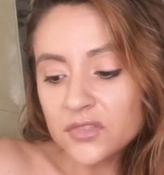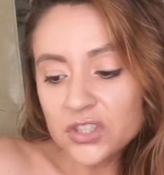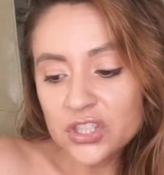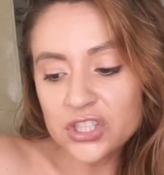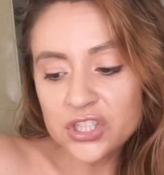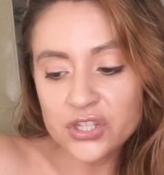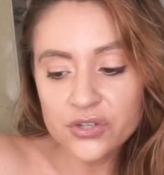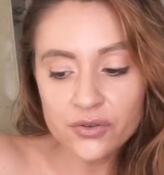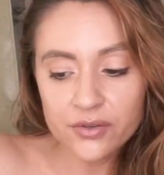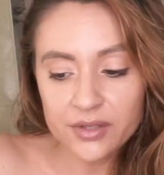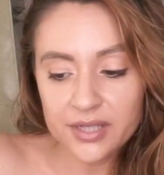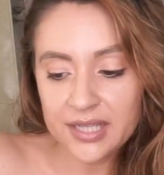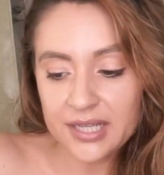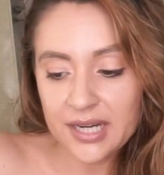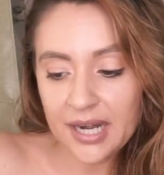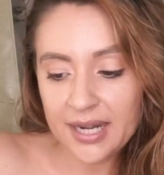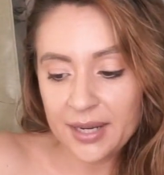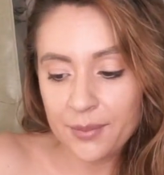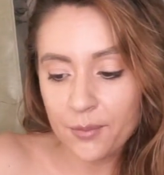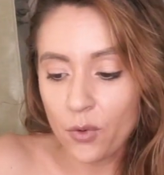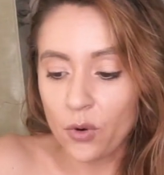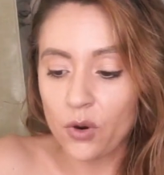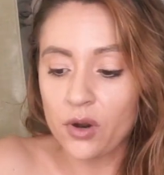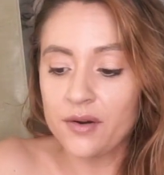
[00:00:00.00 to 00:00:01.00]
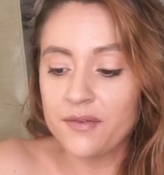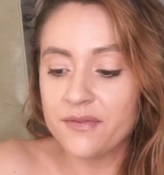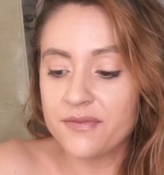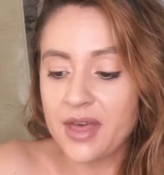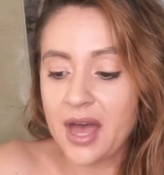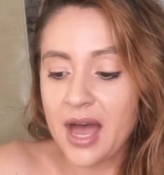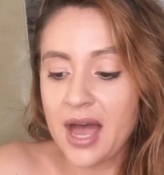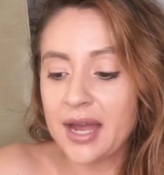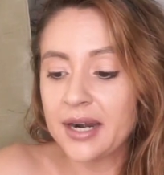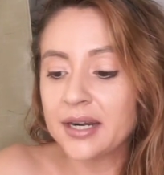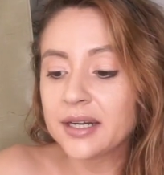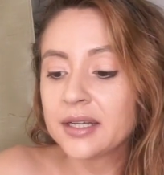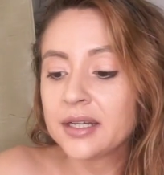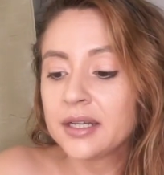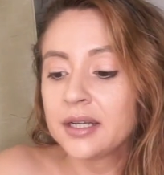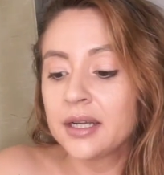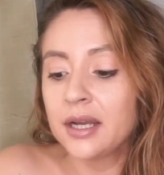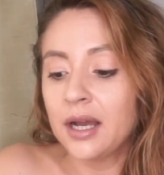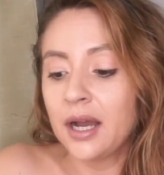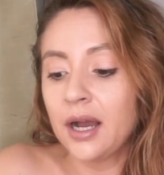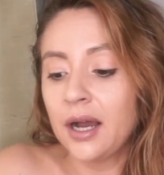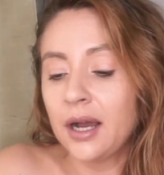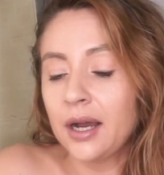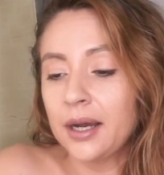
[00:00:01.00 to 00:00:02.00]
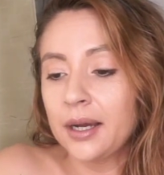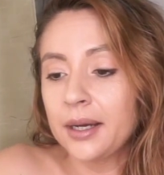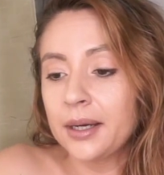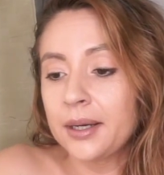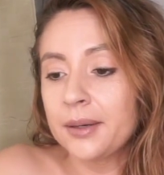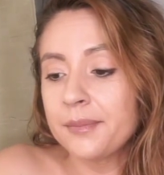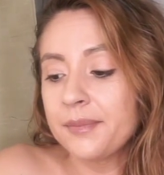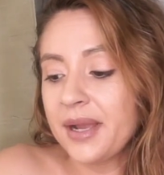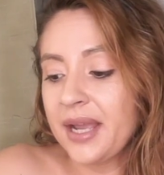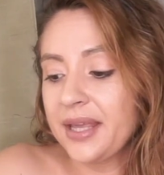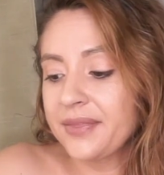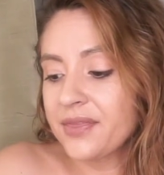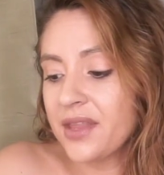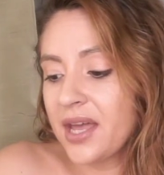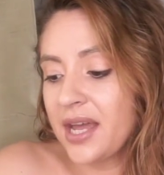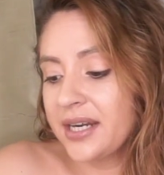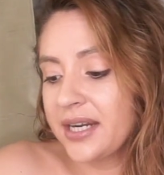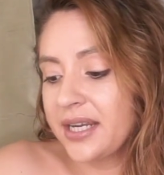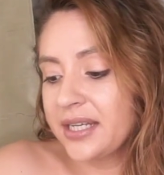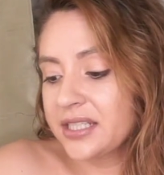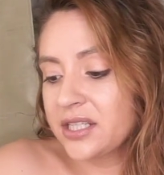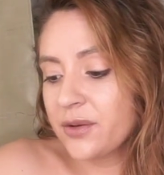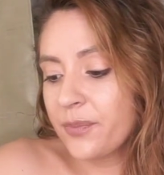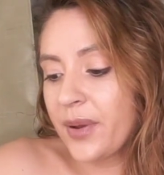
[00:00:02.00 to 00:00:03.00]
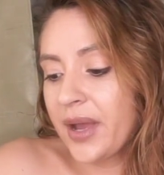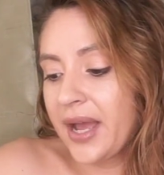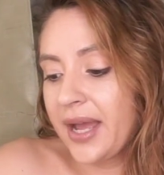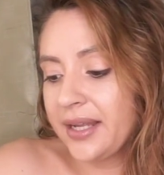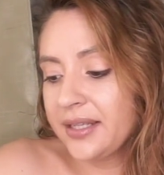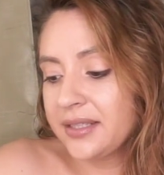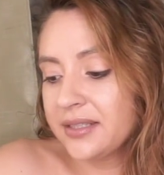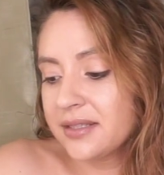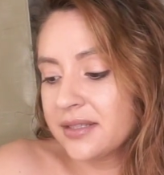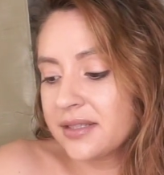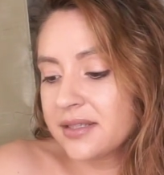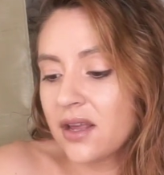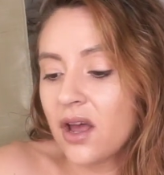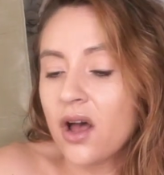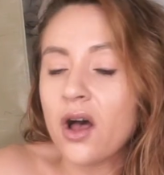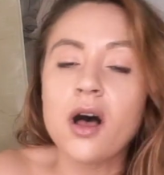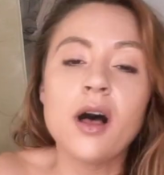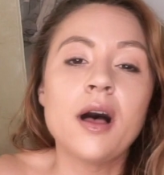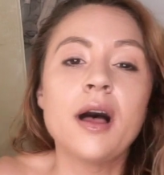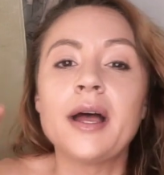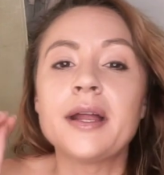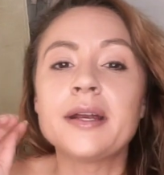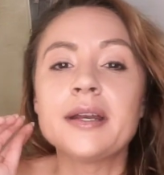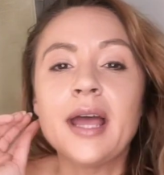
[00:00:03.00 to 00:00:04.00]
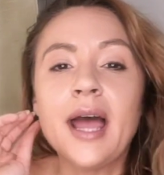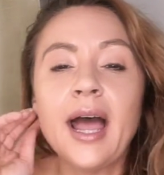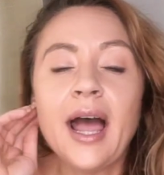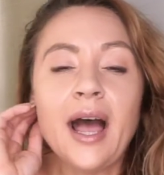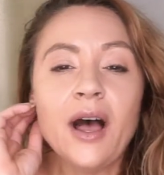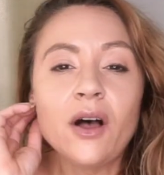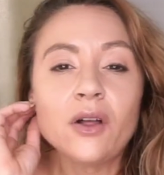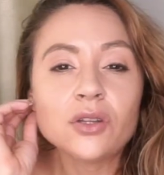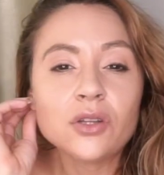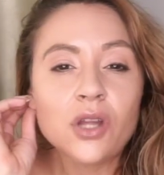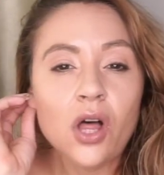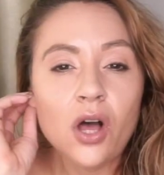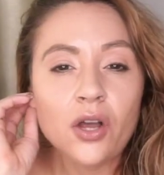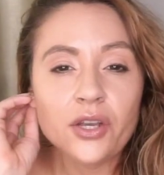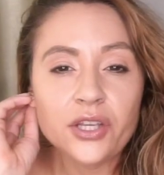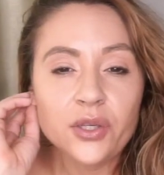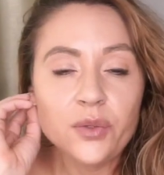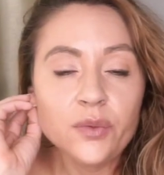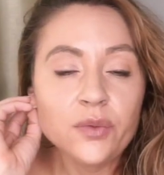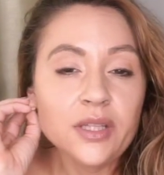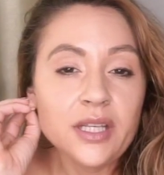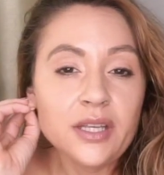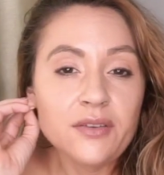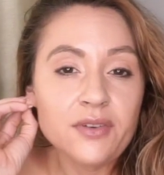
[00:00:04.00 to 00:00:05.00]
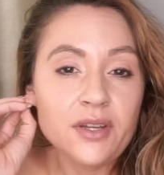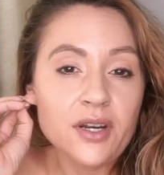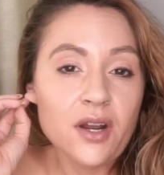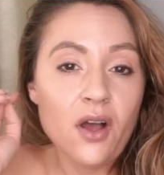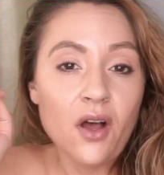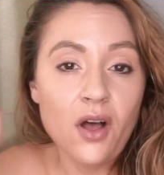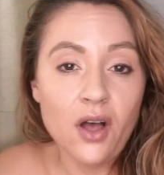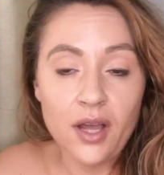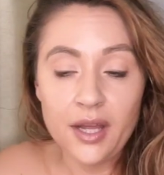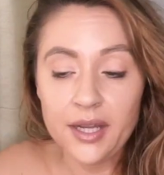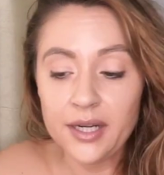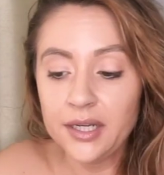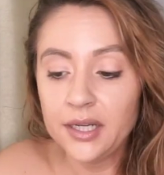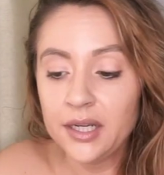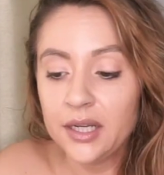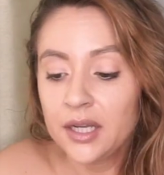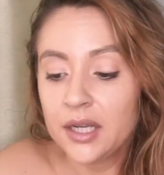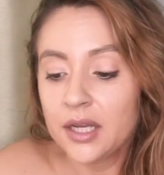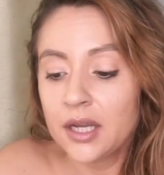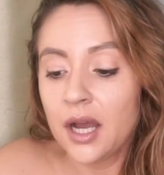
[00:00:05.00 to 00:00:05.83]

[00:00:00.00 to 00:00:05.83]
You don't need any more of that. And then it depends on how long you leave it on,